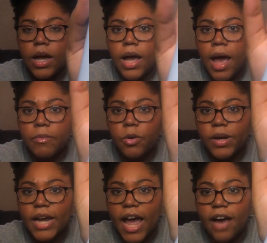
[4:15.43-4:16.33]
I'm
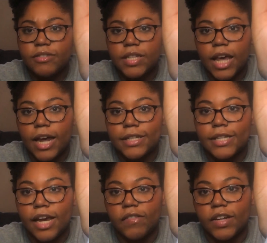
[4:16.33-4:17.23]
going to have to like
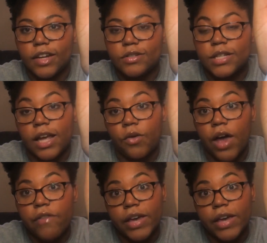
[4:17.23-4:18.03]
take videos because I don't have